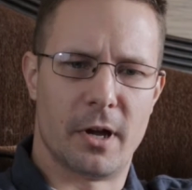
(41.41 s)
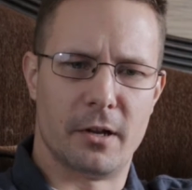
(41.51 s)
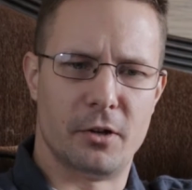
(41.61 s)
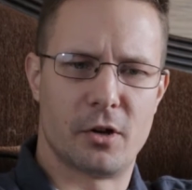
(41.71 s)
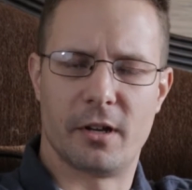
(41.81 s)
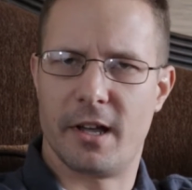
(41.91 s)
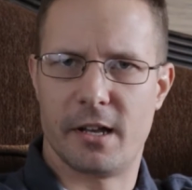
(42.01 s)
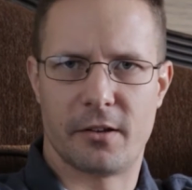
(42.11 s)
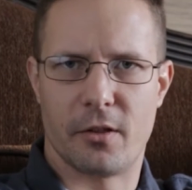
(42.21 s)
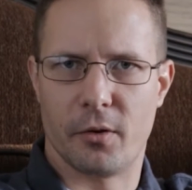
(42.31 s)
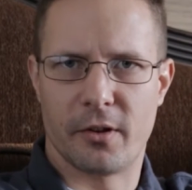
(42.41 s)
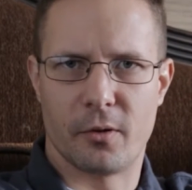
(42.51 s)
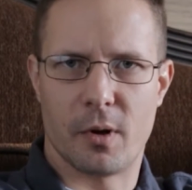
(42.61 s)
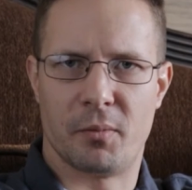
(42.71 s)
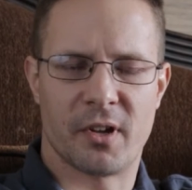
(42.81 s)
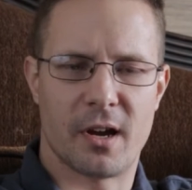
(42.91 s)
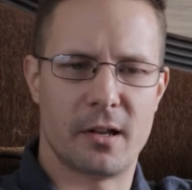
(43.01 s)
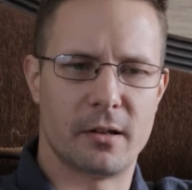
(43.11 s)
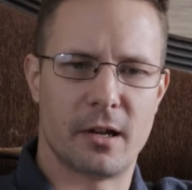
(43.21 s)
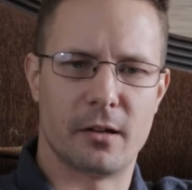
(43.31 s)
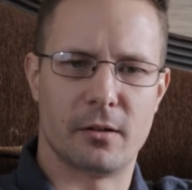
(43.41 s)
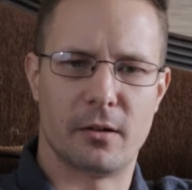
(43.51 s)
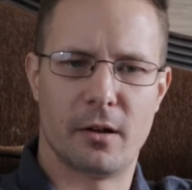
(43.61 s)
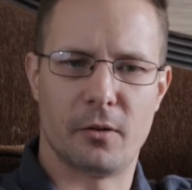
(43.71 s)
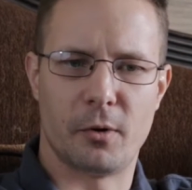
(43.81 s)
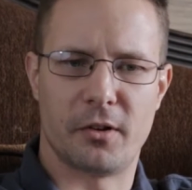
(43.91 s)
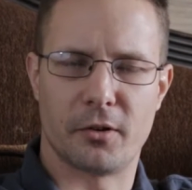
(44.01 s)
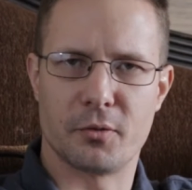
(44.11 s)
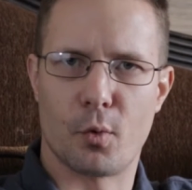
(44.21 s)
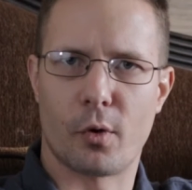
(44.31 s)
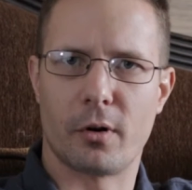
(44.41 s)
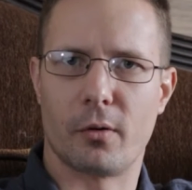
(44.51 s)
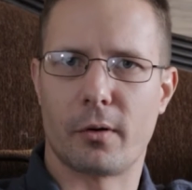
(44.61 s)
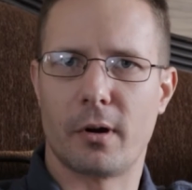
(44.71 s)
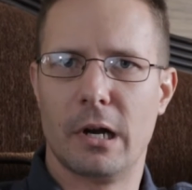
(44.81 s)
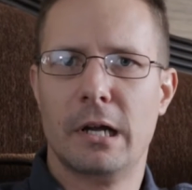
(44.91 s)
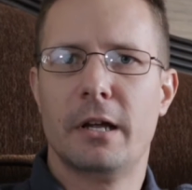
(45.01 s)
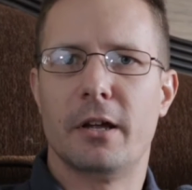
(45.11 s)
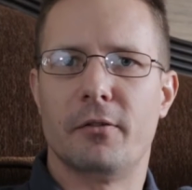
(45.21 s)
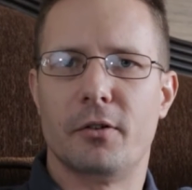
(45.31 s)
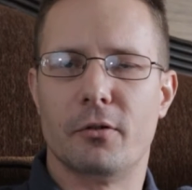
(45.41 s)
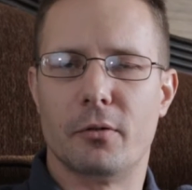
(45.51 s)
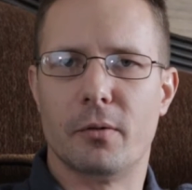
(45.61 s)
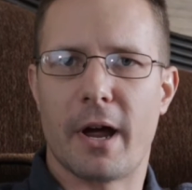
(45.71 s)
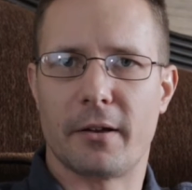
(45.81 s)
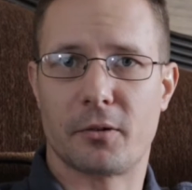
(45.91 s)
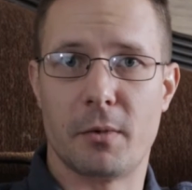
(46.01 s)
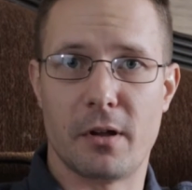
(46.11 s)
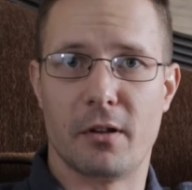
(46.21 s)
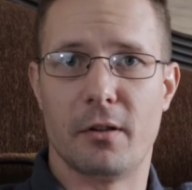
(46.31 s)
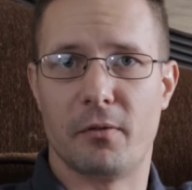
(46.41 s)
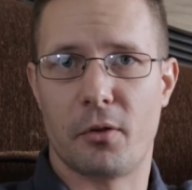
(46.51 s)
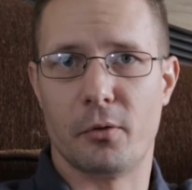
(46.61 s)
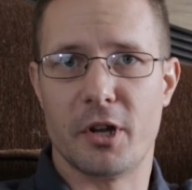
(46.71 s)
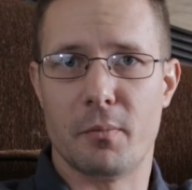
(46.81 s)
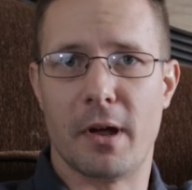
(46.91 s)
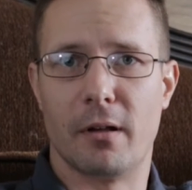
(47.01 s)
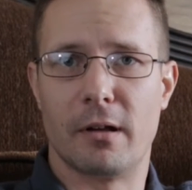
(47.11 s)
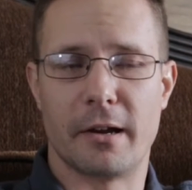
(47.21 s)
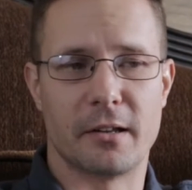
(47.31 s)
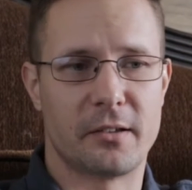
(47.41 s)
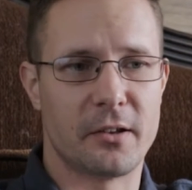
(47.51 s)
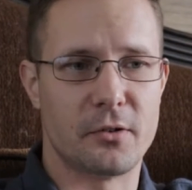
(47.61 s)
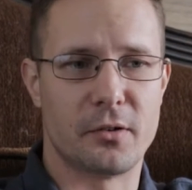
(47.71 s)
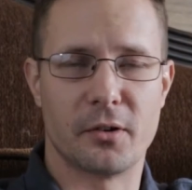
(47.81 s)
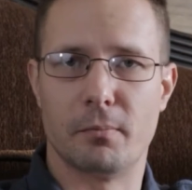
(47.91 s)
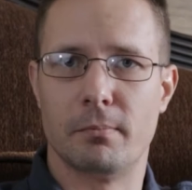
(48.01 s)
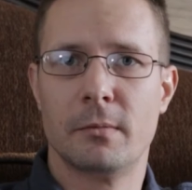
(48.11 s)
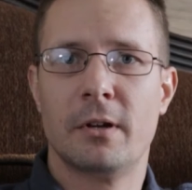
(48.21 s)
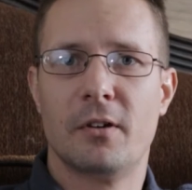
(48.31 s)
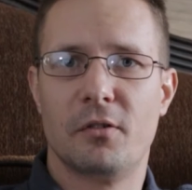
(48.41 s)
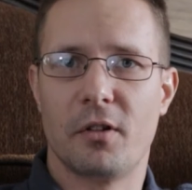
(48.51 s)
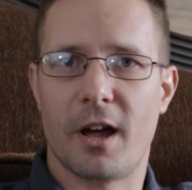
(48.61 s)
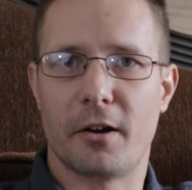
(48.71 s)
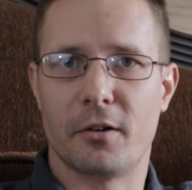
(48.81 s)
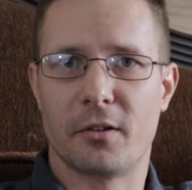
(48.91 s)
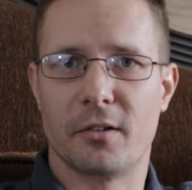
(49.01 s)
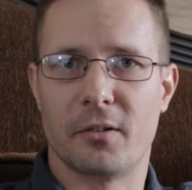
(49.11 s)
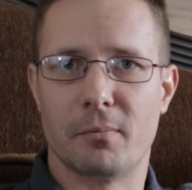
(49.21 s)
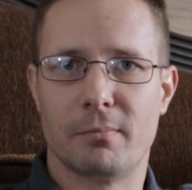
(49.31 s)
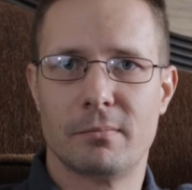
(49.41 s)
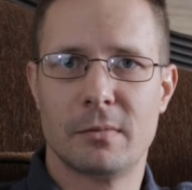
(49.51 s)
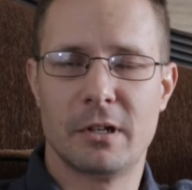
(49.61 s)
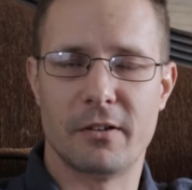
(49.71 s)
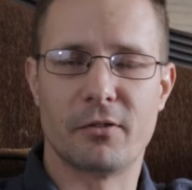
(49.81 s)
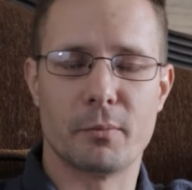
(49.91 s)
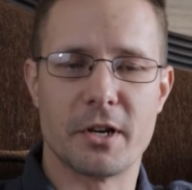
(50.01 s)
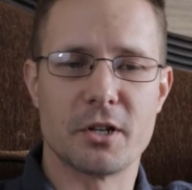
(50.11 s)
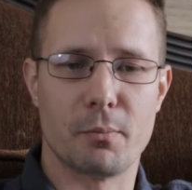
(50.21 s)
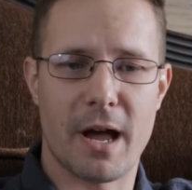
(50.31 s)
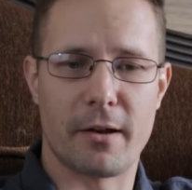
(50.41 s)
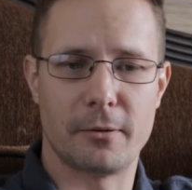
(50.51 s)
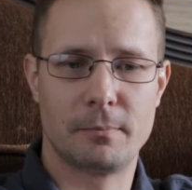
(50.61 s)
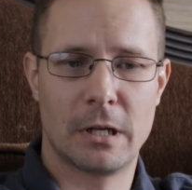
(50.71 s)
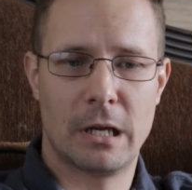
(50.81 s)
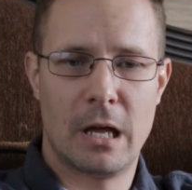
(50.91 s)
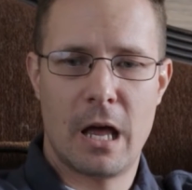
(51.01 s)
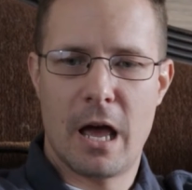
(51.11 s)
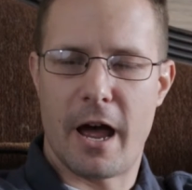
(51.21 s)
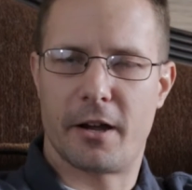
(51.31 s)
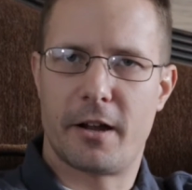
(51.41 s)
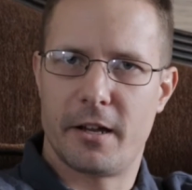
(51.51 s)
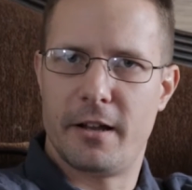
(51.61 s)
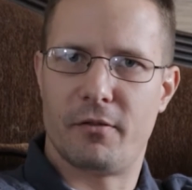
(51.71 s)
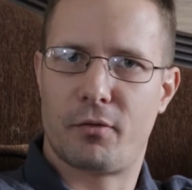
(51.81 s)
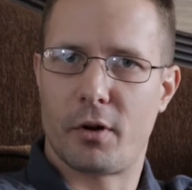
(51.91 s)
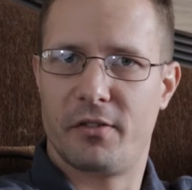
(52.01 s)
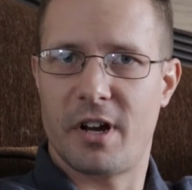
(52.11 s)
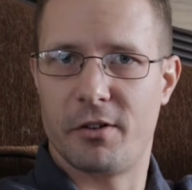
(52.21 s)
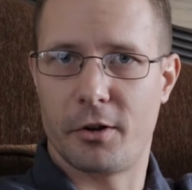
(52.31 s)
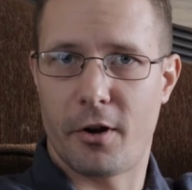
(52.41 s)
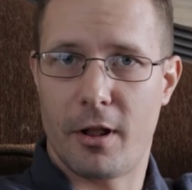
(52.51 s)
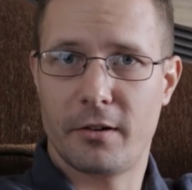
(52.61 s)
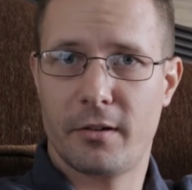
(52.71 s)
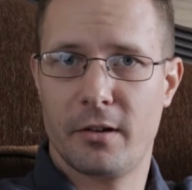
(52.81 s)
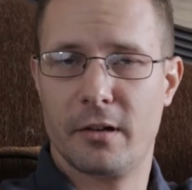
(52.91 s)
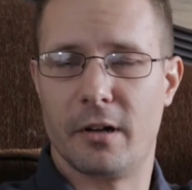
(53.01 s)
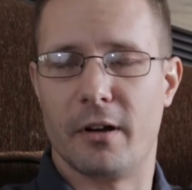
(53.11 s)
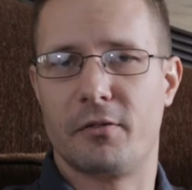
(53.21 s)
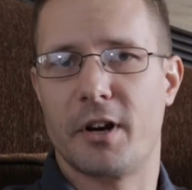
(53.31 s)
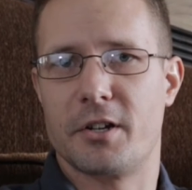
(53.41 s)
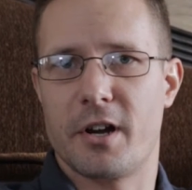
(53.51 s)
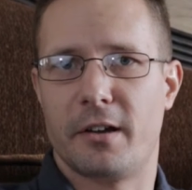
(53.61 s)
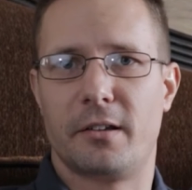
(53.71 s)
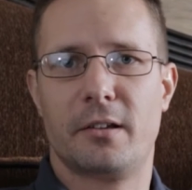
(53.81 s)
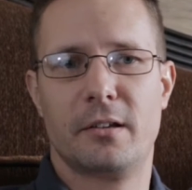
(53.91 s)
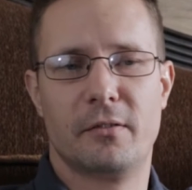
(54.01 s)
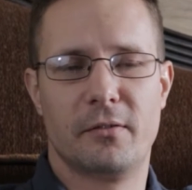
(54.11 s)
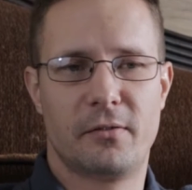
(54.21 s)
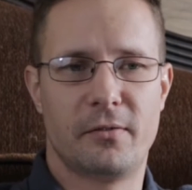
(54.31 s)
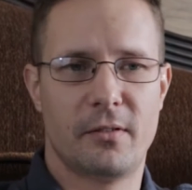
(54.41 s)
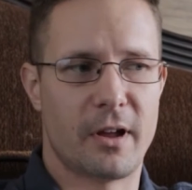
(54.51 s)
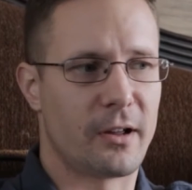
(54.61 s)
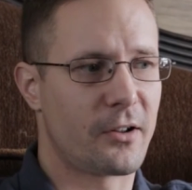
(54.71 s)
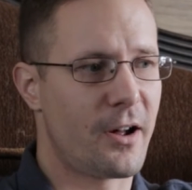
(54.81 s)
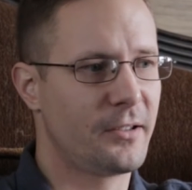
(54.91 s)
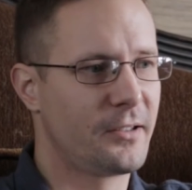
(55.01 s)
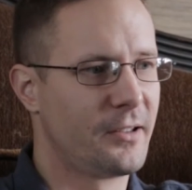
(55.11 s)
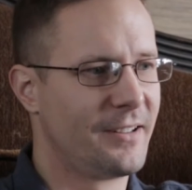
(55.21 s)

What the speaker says: you can get into those on the website and research more, or if you ask me through email, I can send you some flyers and some information about it. I got in at $4,500 franchise cost.